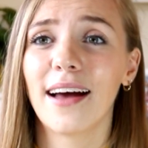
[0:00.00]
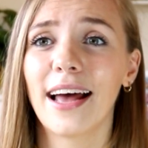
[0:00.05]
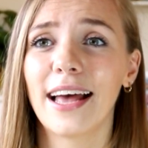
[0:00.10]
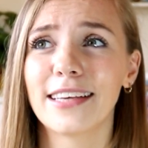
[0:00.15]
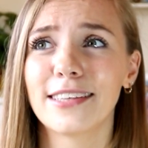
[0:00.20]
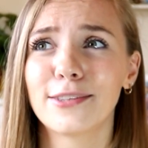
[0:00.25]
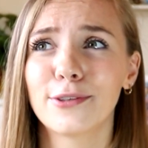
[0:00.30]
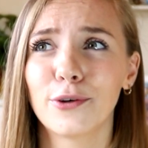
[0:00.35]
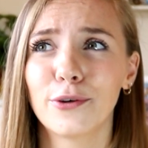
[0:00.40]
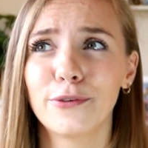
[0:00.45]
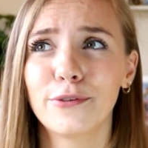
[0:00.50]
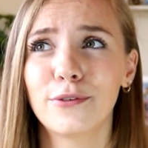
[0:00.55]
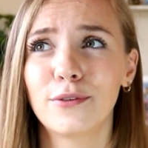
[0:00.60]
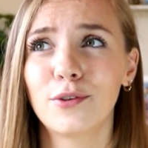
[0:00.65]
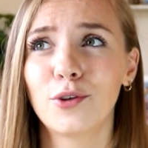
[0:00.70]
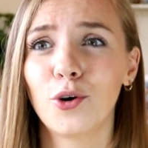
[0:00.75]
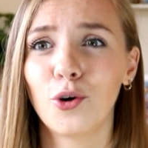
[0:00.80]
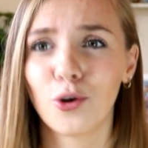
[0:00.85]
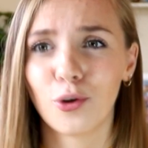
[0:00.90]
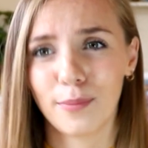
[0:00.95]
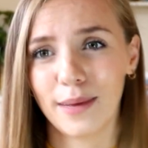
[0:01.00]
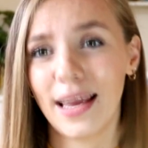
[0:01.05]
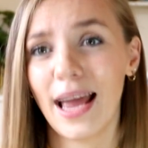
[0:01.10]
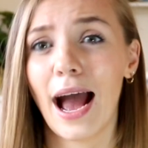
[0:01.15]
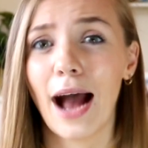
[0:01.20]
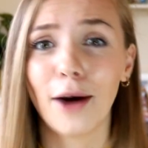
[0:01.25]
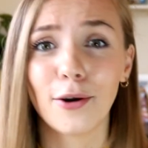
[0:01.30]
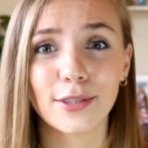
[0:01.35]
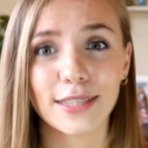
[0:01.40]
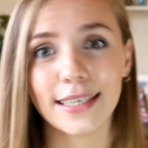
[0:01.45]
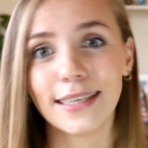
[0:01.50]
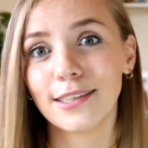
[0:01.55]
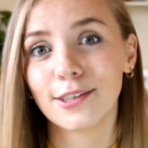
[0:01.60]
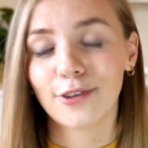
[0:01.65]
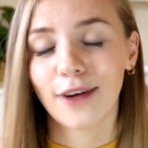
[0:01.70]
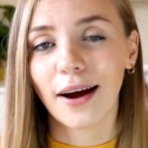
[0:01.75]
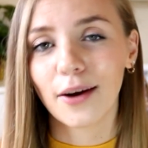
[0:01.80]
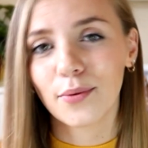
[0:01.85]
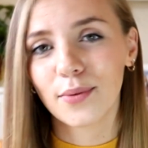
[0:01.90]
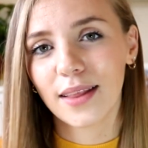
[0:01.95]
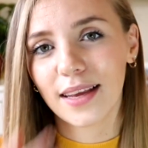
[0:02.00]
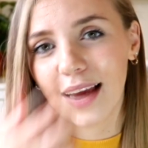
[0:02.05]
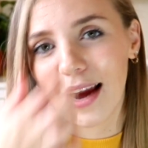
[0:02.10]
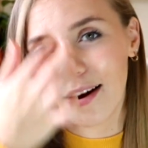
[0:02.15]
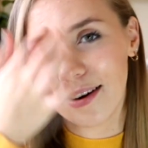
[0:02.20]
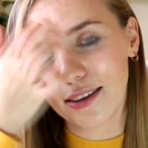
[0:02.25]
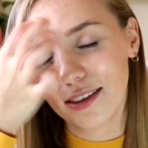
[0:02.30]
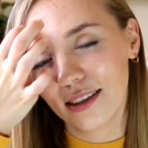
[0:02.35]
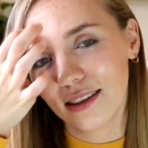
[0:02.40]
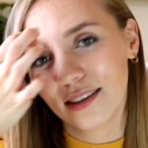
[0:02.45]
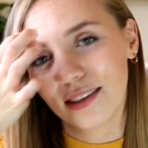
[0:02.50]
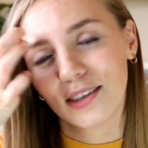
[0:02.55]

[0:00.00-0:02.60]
has sort of taught me how to interact with the characters.